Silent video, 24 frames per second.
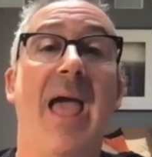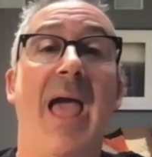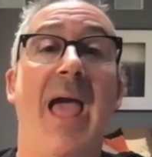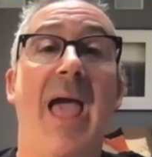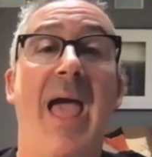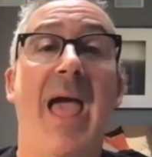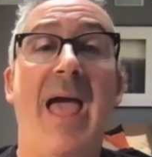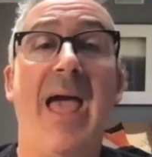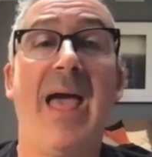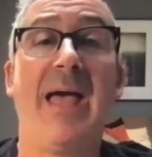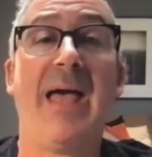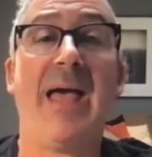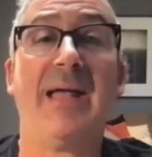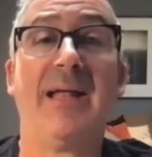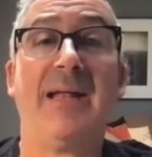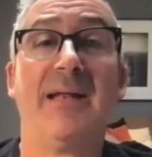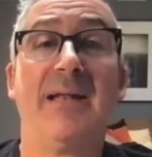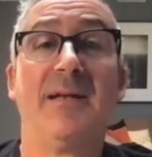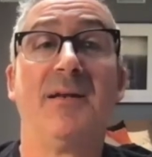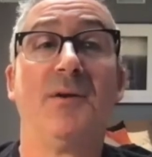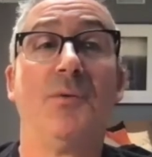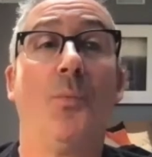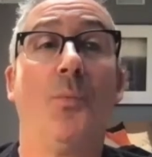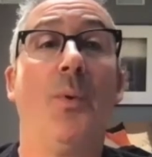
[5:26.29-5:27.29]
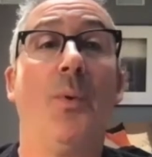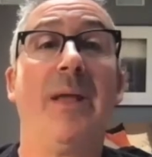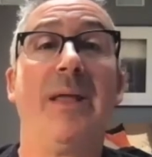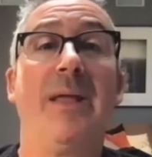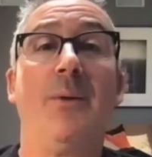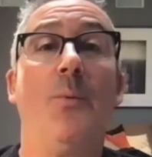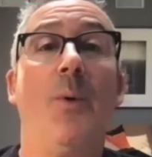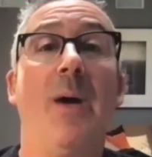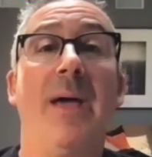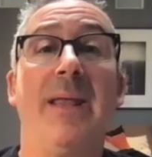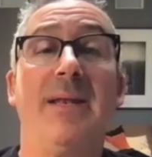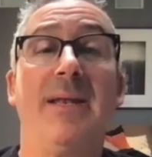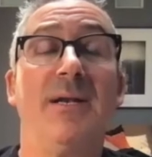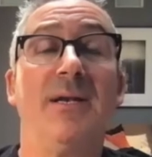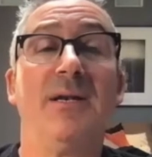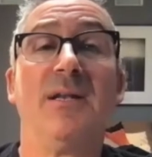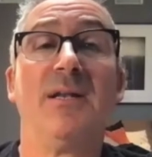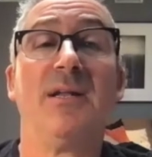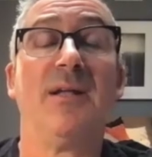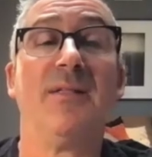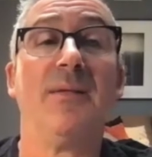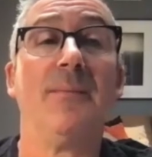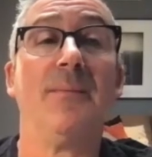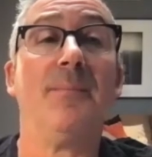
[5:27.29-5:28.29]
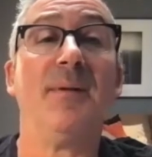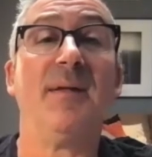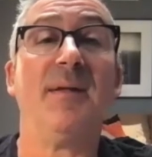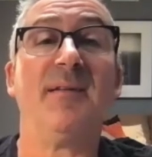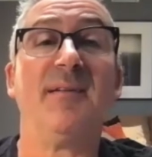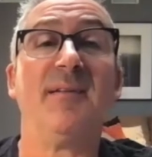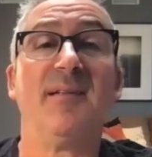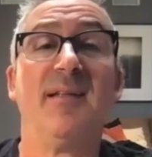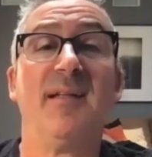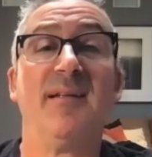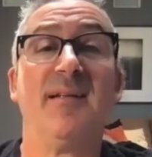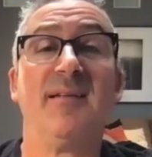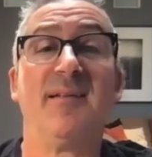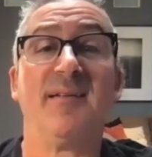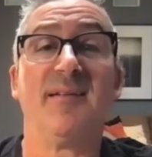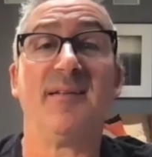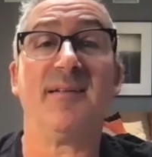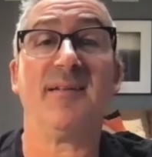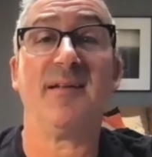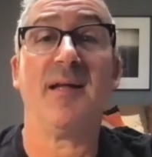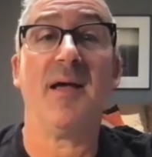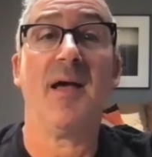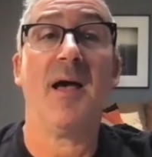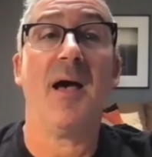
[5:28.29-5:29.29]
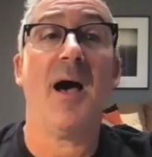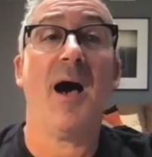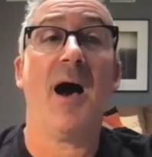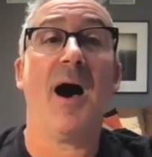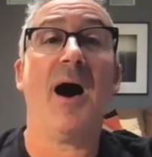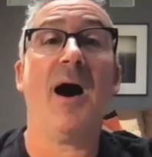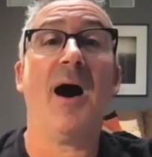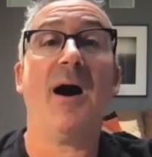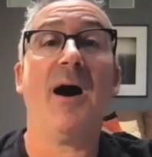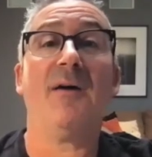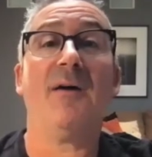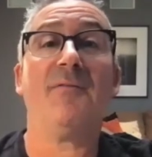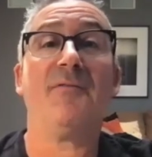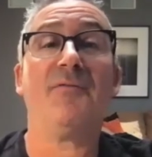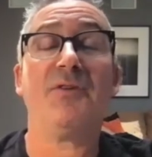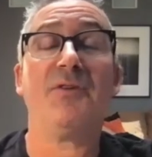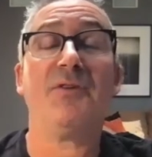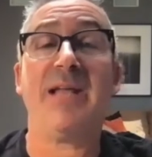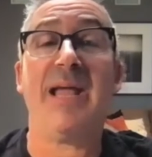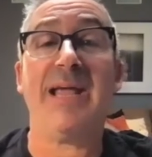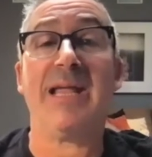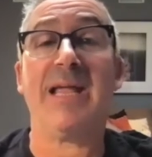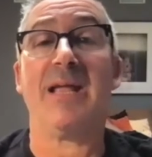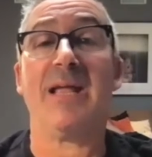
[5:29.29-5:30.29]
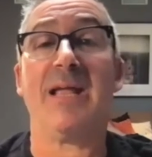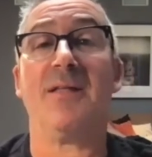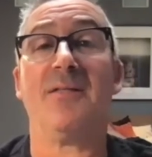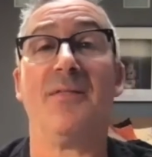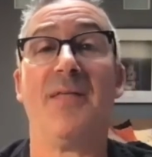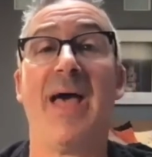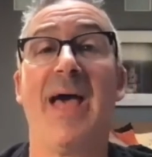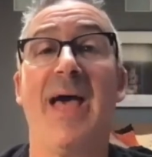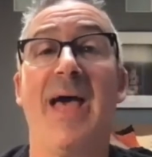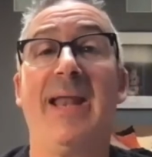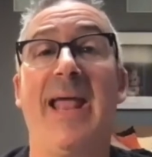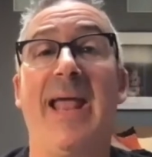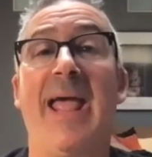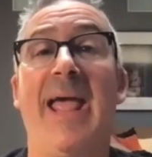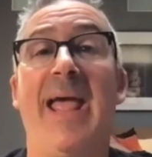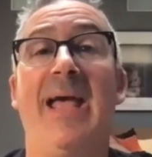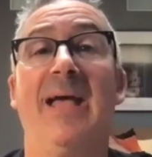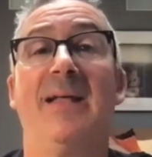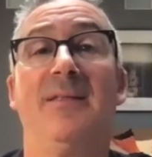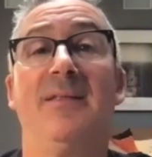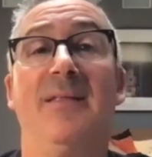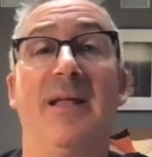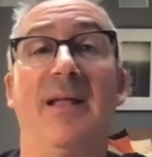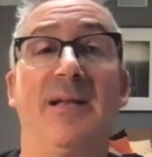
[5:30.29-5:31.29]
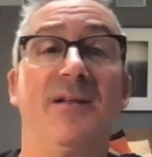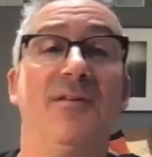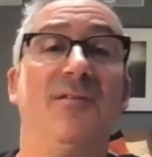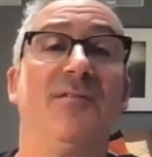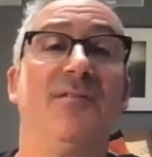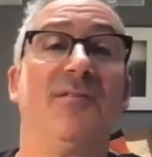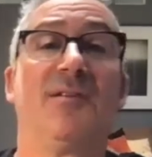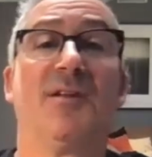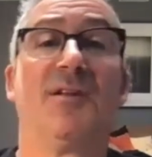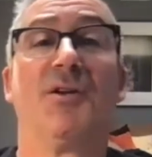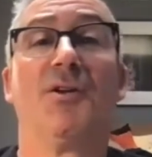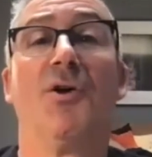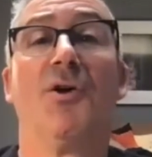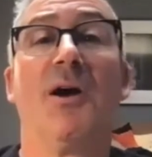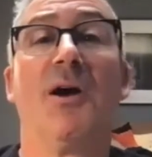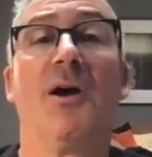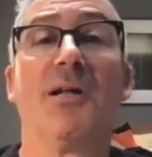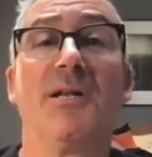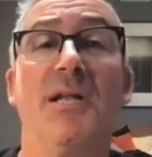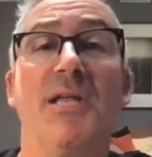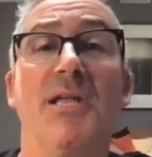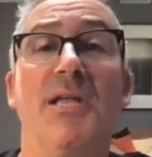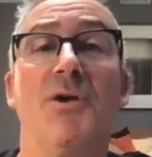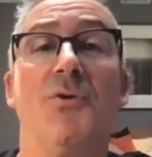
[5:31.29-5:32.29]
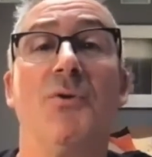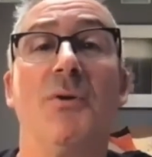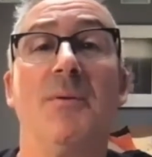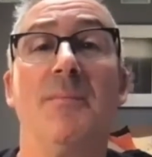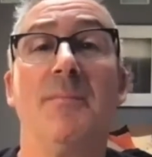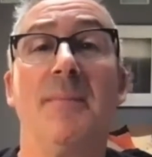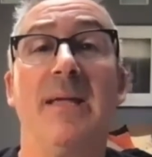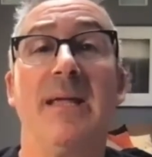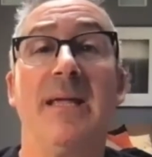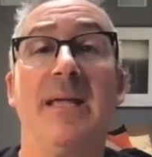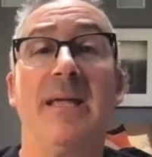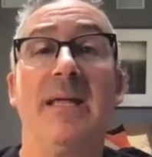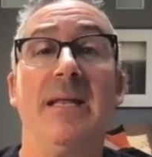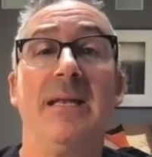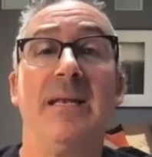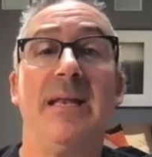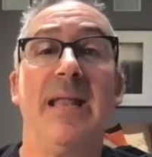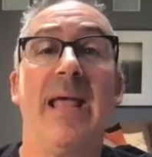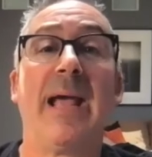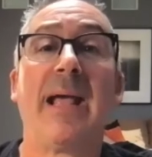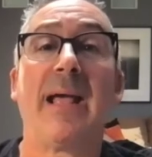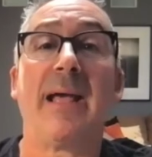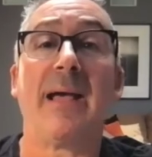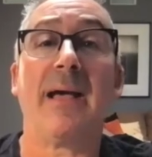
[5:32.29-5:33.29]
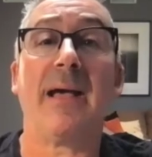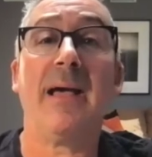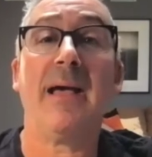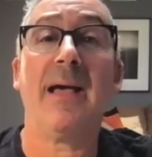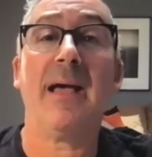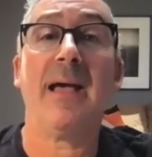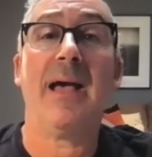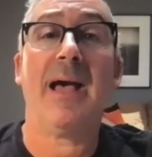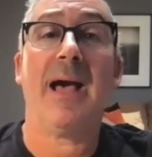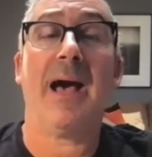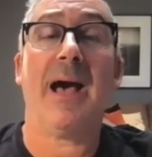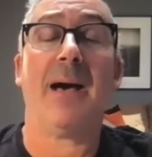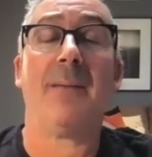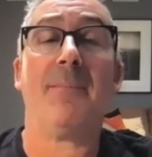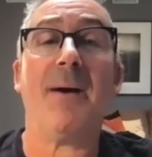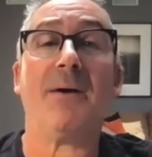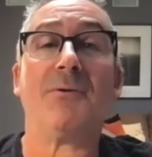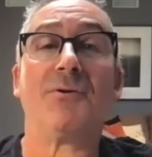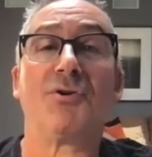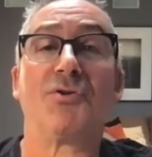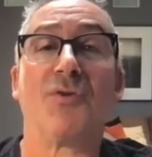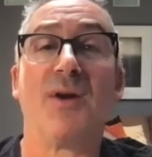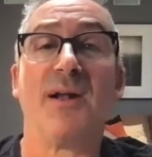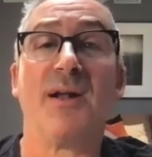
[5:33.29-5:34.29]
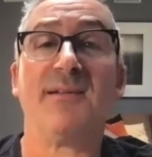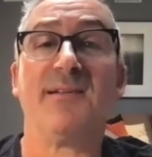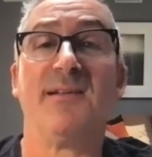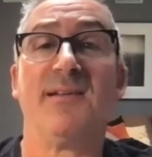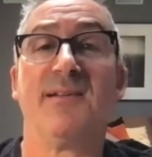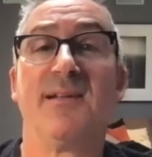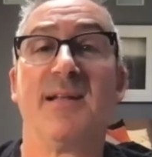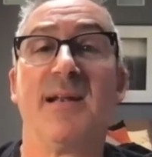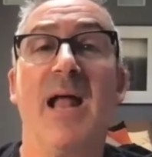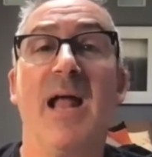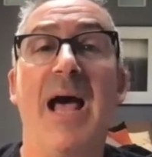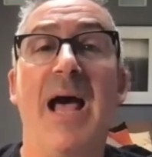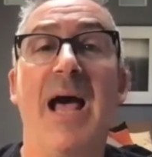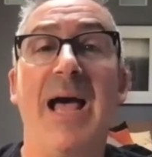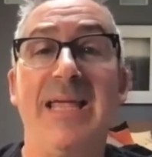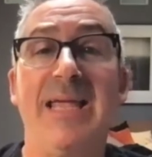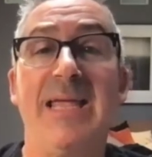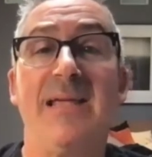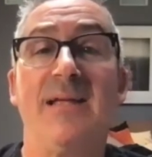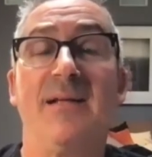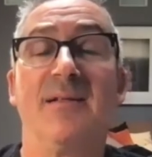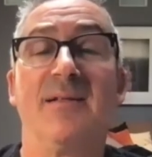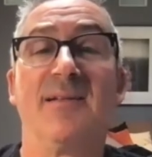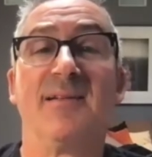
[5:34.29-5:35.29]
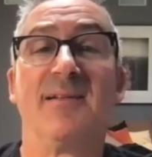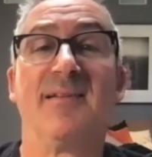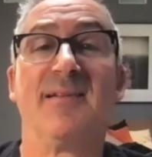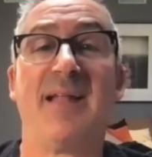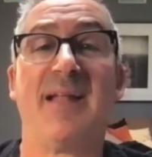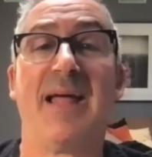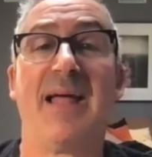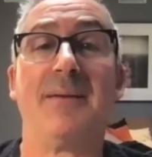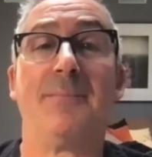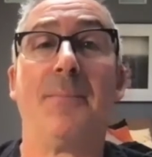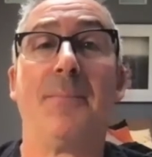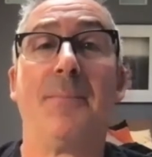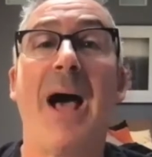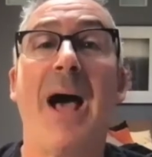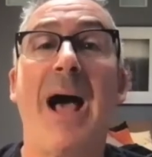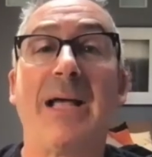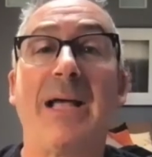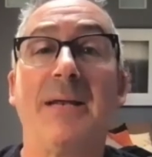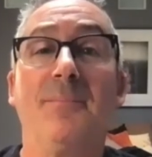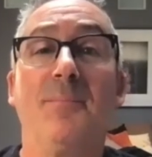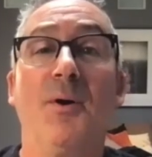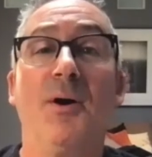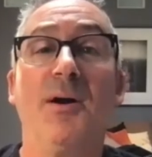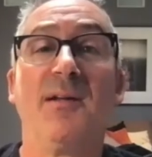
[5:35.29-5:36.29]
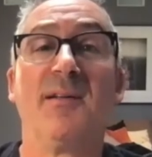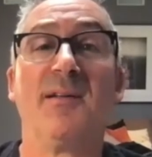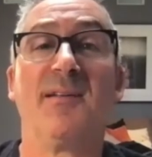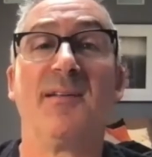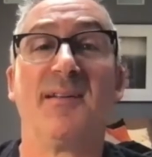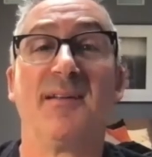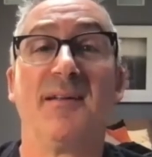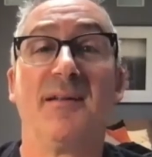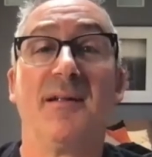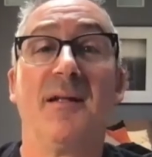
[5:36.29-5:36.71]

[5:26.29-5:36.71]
And we went into the business of taking that ad that used to talk to you and me, Nick, about dresses and high heels and pocketbooks,